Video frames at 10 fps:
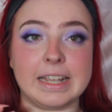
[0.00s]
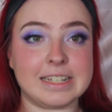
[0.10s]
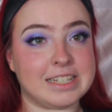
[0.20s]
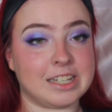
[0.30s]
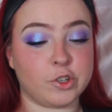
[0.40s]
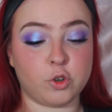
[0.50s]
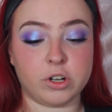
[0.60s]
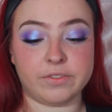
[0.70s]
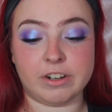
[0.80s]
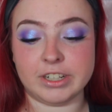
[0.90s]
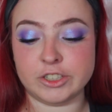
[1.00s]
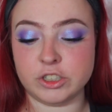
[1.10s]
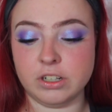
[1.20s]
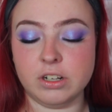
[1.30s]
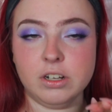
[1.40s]
concealer or
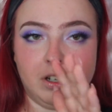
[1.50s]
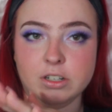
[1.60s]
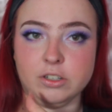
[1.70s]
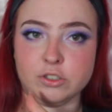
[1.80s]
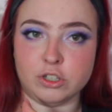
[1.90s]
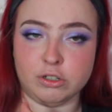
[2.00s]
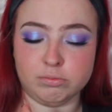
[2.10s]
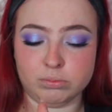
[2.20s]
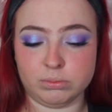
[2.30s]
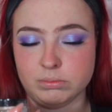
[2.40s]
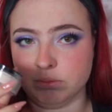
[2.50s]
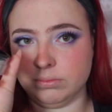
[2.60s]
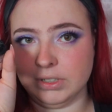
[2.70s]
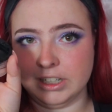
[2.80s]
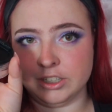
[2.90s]
foundation. So,
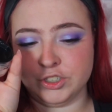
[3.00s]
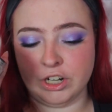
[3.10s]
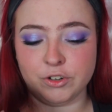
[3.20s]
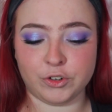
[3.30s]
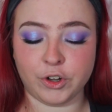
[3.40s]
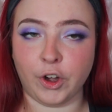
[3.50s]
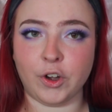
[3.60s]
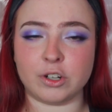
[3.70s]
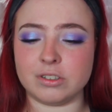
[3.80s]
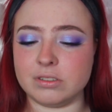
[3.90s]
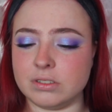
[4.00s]
a shout out to her.